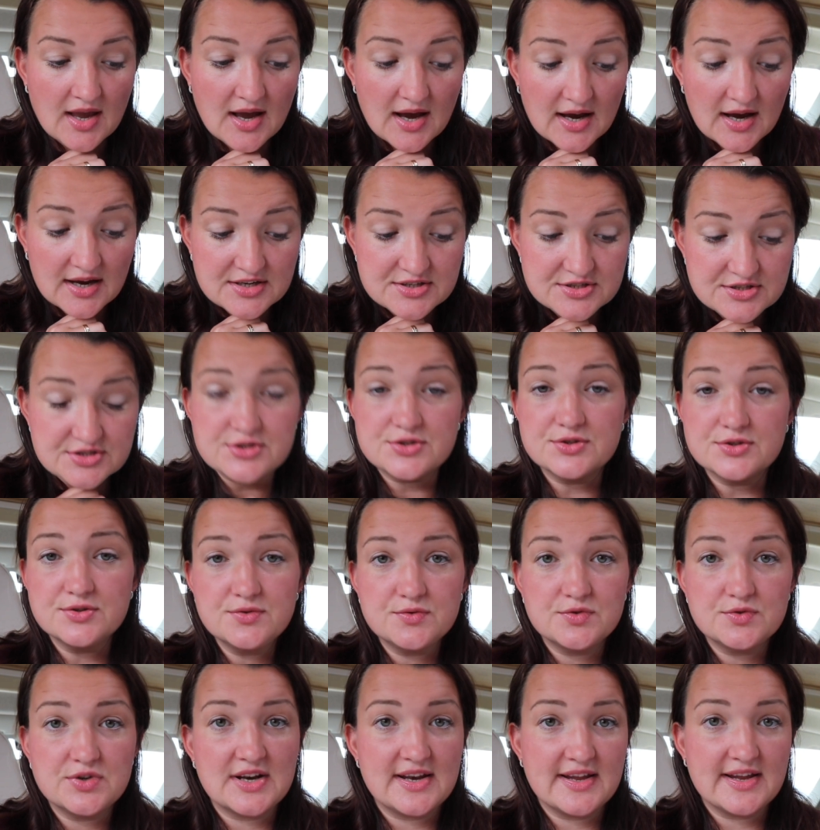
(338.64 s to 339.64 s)
I
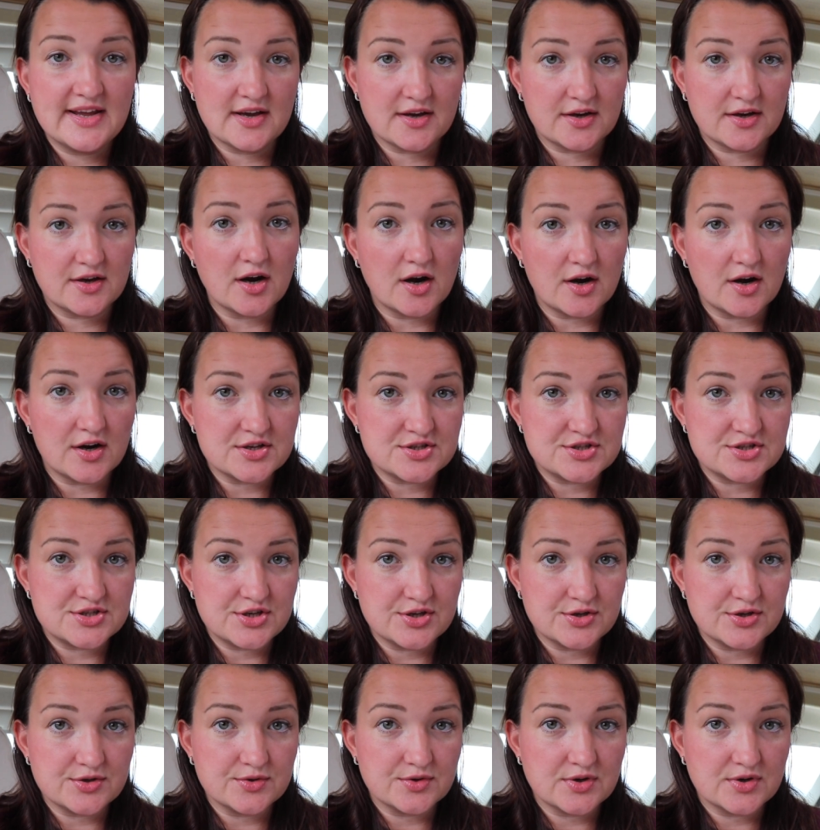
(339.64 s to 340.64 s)
do really encourage
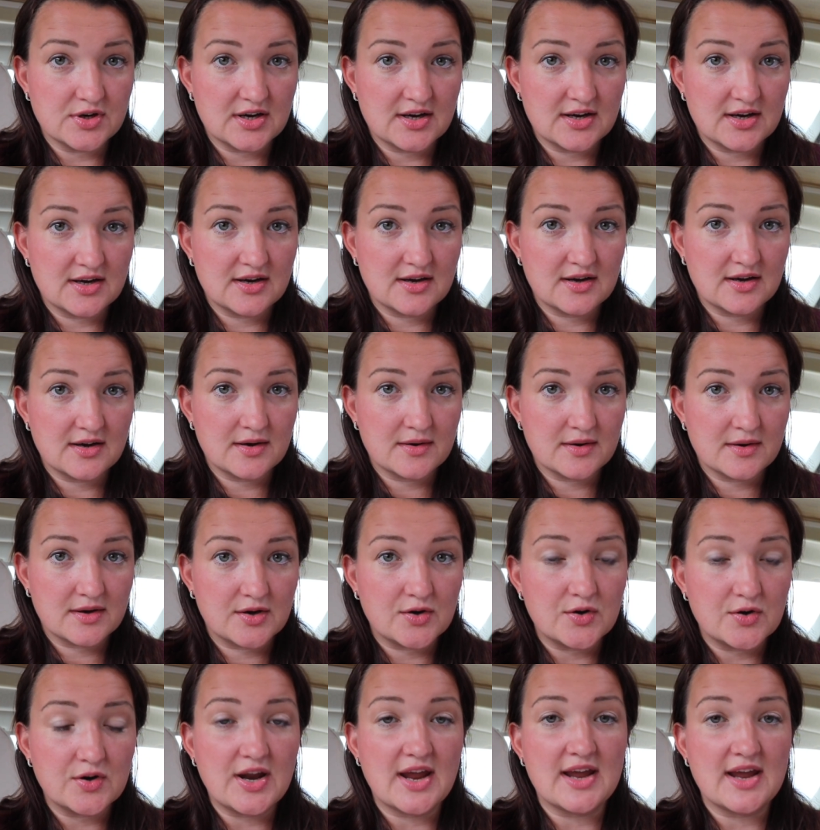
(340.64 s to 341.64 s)
you,
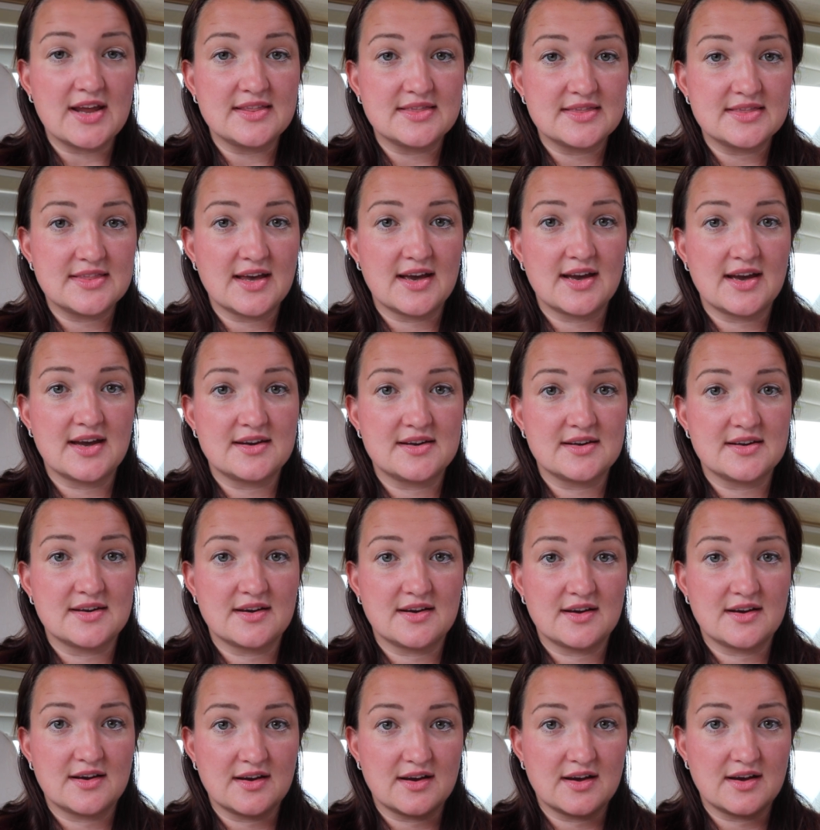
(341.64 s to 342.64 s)
create that
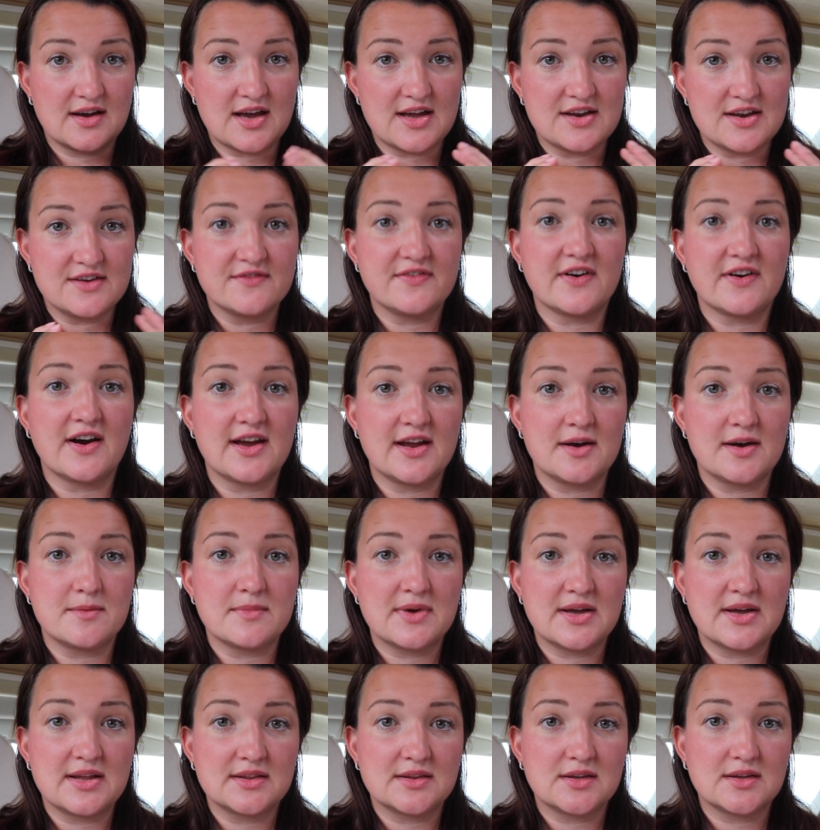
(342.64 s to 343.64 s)

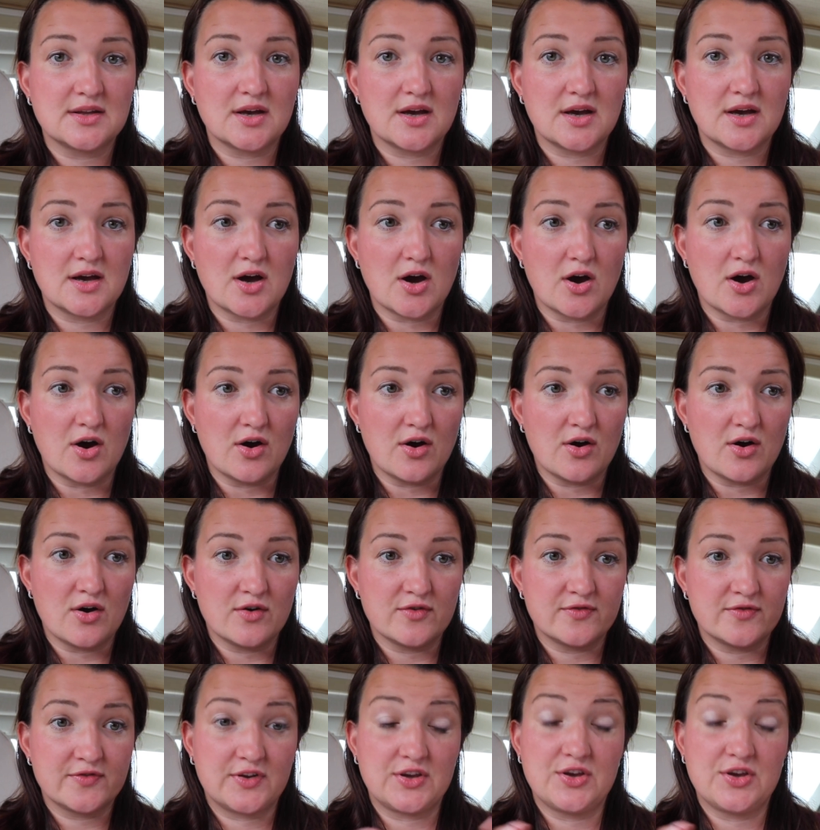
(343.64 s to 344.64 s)
environment
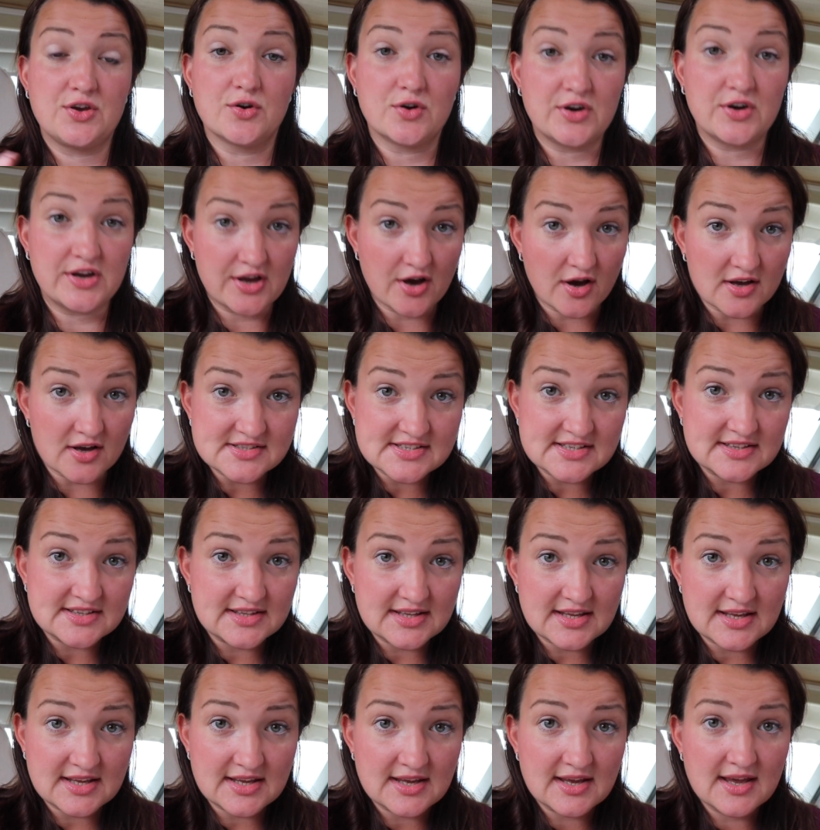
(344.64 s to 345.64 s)
of
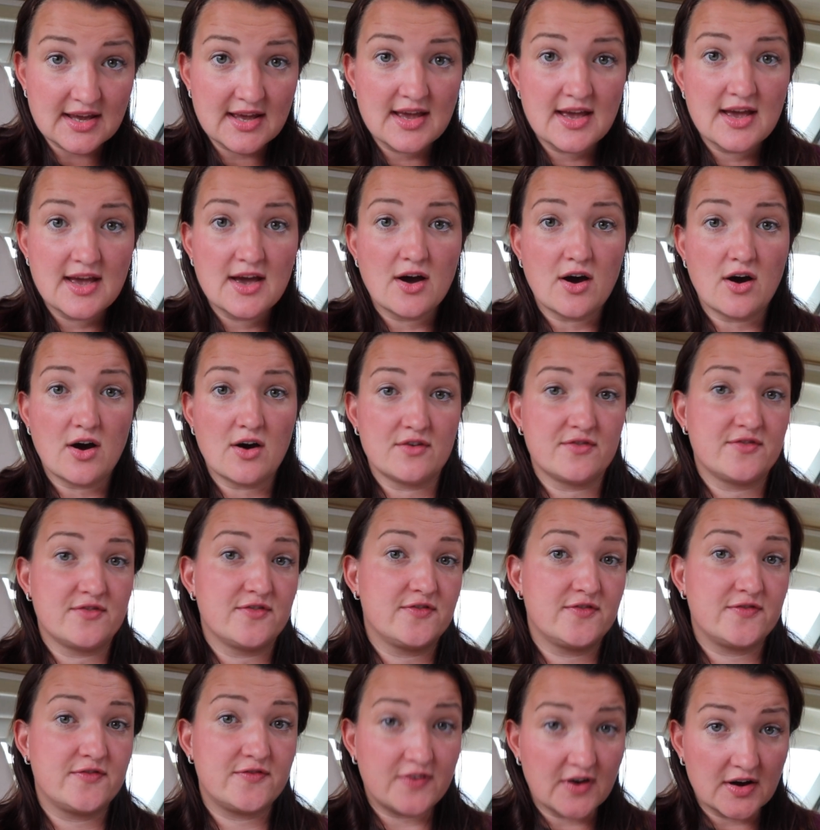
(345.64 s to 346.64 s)
curiosity, of
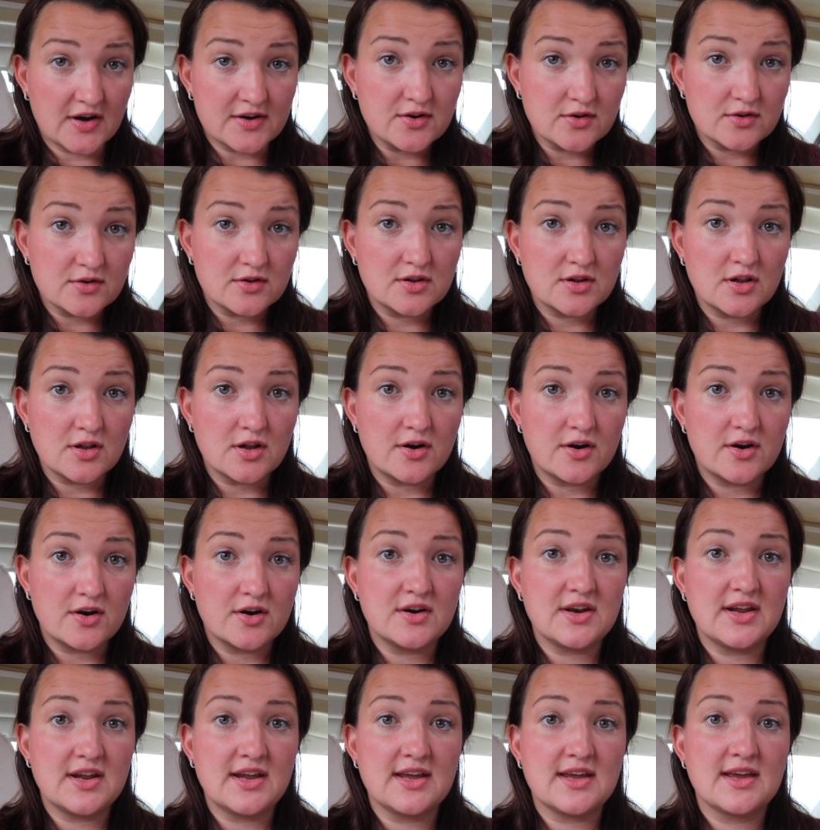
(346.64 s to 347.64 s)
fun on
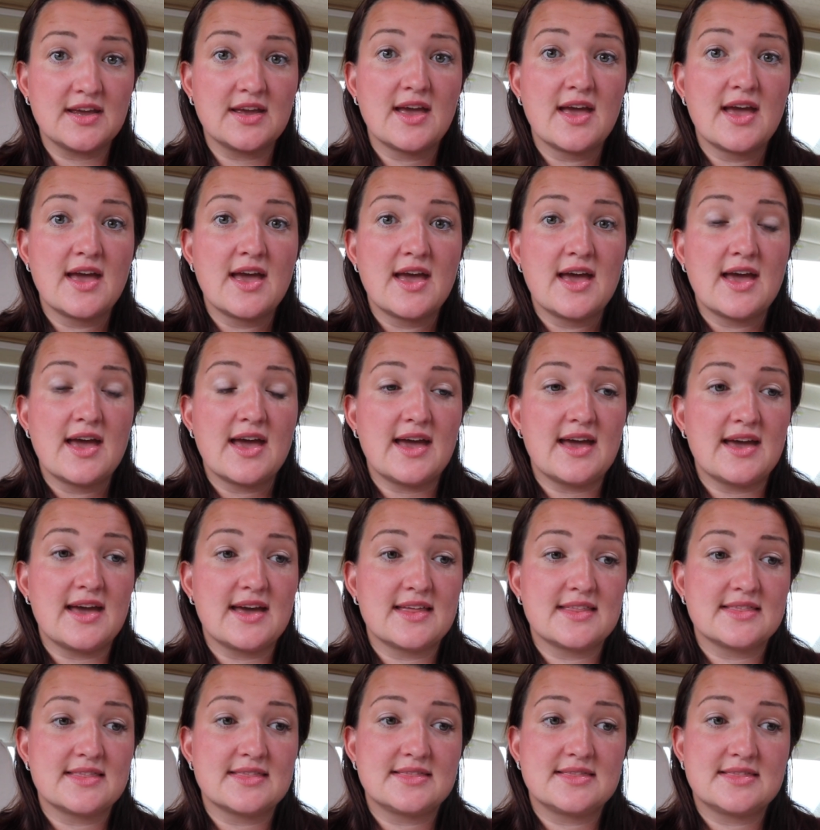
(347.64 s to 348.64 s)
learning,
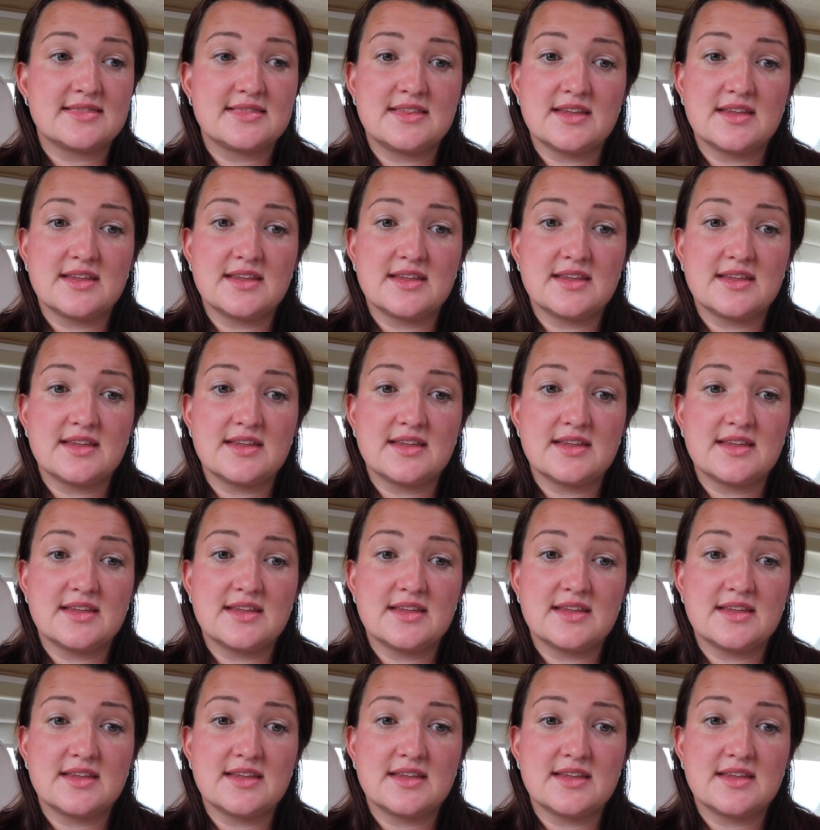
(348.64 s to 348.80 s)
and